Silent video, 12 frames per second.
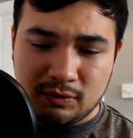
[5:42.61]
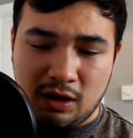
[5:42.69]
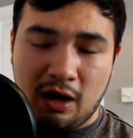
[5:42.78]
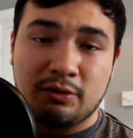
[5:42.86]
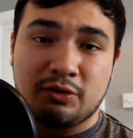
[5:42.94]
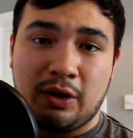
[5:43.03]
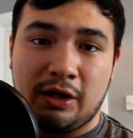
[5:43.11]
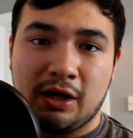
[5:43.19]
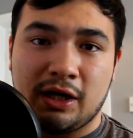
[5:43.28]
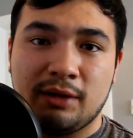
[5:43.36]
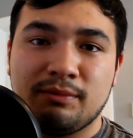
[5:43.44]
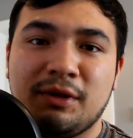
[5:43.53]
I was quite
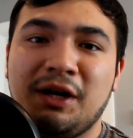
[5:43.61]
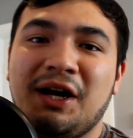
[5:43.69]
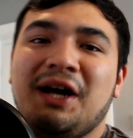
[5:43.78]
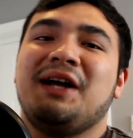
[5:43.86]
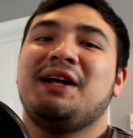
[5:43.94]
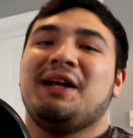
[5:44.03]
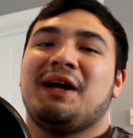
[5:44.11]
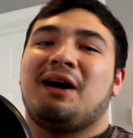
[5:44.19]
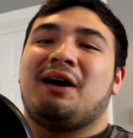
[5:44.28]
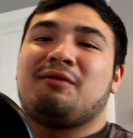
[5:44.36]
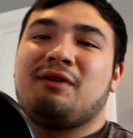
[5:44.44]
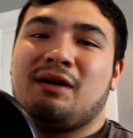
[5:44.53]
lucky.
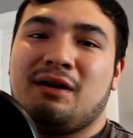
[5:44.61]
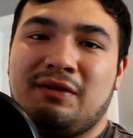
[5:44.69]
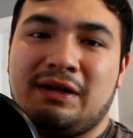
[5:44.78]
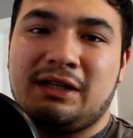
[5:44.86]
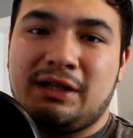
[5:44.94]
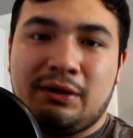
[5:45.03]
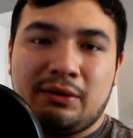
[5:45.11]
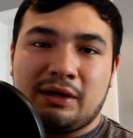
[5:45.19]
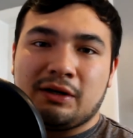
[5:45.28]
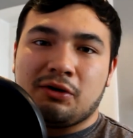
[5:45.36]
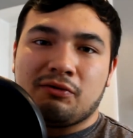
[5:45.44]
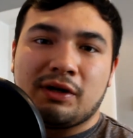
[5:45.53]
I found a deal and
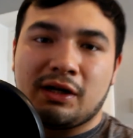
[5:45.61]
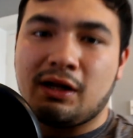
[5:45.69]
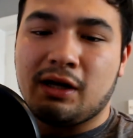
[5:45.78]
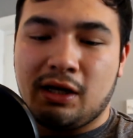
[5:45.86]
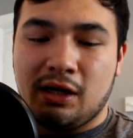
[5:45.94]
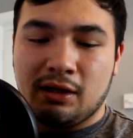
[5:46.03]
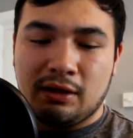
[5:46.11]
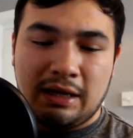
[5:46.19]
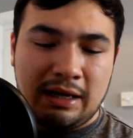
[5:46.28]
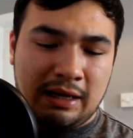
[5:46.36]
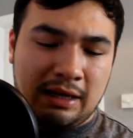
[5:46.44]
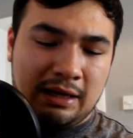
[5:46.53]
I got really lucky,
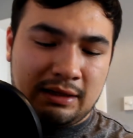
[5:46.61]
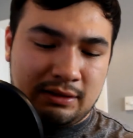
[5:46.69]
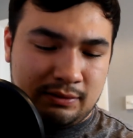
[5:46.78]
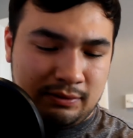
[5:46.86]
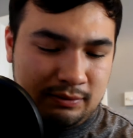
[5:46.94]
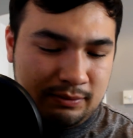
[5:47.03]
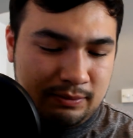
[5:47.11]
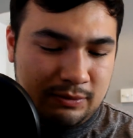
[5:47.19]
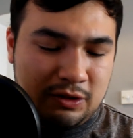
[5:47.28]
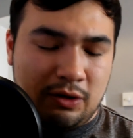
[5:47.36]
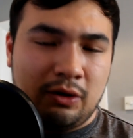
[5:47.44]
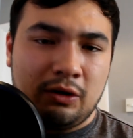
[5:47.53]
and
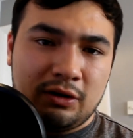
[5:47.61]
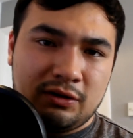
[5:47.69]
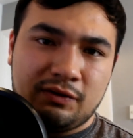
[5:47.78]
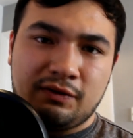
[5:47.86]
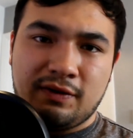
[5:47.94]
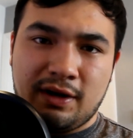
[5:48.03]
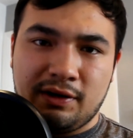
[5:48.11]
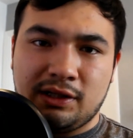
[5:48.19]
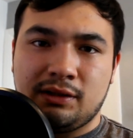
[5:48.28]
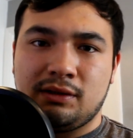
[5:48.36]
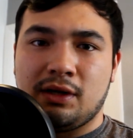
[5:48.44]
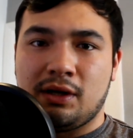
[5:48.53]
so I got this for very
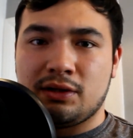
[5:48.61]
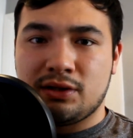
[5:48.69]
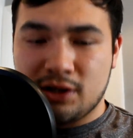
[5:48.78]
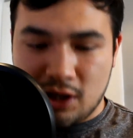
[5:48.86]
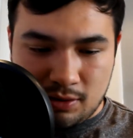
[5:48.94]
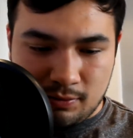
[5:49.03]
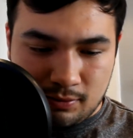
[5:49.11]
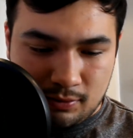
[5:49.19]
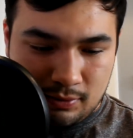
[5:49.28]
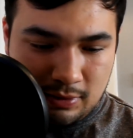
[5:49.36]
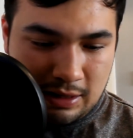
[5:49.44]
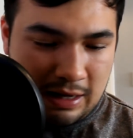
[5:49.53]
dirt cheap.
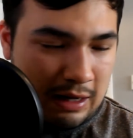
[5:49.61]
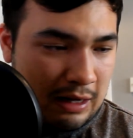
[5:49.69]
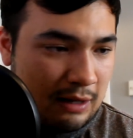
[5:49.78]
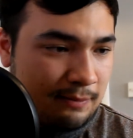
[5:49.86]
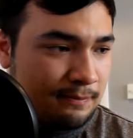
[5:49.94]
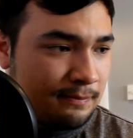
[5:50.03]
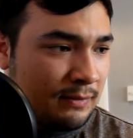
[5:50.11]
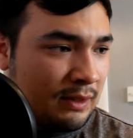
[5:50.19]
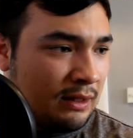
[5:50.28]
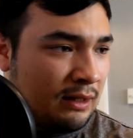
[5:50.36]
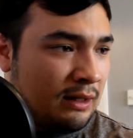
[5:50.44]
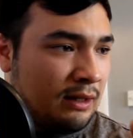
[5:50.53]
But
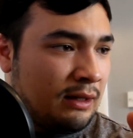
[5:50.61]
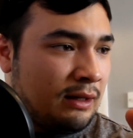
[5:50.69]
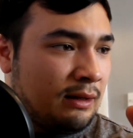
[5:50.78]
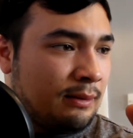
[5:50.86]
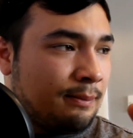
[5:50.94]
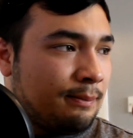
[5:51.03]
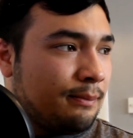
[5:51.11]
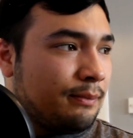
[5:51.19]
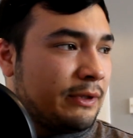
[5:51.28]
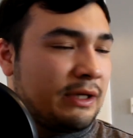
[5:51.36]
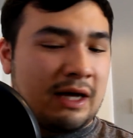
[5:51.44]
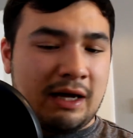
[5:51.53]

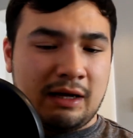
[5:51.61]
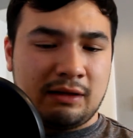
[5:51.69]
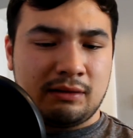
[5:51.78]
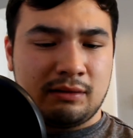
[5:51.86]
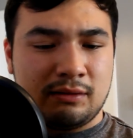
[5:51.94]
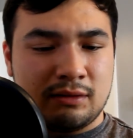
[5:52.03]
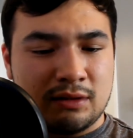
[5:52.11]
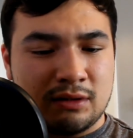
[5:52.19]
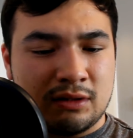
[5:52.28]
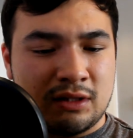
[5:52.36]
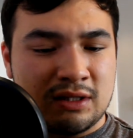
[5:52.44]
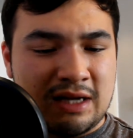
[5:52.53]
yeah,
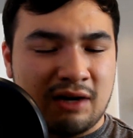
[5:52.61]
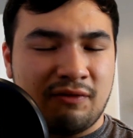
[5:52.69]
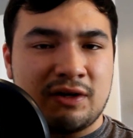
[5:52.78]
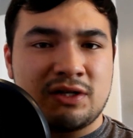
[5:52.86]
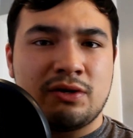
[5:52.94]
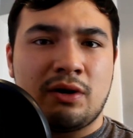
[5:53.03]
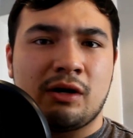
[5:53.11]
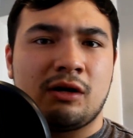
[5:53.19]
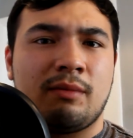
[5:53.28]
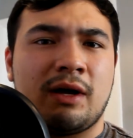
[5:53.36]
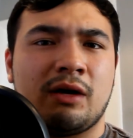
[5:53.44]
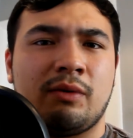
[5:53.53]
the sacrifice you are going to
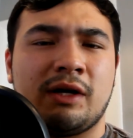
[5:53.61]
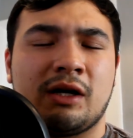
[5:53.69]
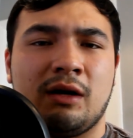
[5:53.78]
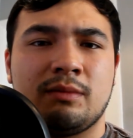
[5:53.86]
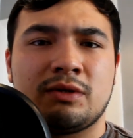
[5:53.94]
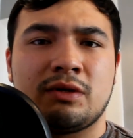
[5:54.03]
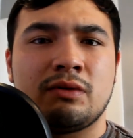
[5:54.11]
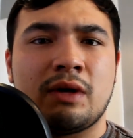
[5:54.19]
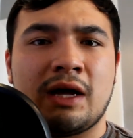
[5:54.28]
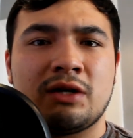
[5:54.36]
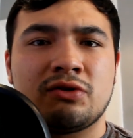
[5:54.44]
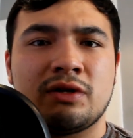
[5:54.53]
make when it comes to
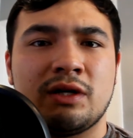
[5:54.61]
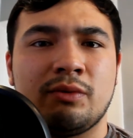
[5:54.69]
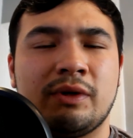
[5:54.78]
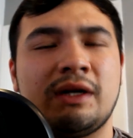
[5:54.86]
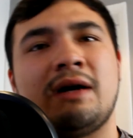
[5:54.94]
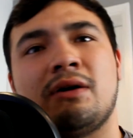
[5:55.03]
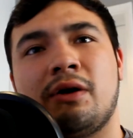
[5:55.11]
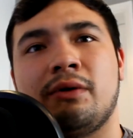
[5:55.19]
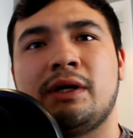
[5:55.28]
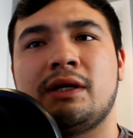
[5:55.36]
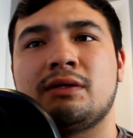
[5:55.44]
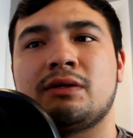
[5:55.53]
entry, we're now
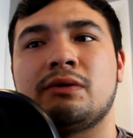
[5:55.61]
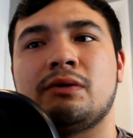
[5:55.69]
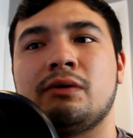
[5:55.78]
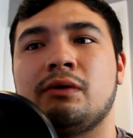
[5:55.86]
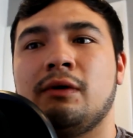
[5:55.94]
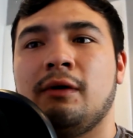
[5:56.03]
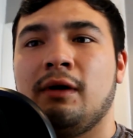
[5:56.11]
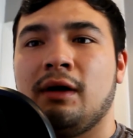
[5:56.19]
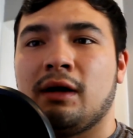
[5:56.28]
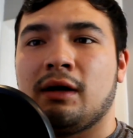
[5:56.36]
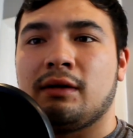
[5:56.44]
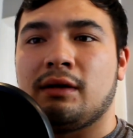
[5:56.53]
going into
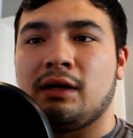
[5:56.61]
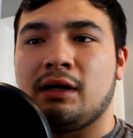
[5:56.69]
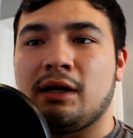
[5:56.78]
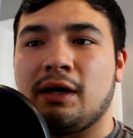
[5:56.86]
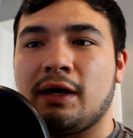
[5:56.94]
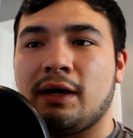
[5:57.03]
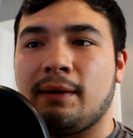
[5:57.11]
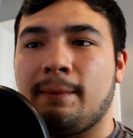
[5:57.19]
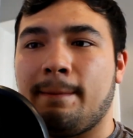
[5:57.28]
the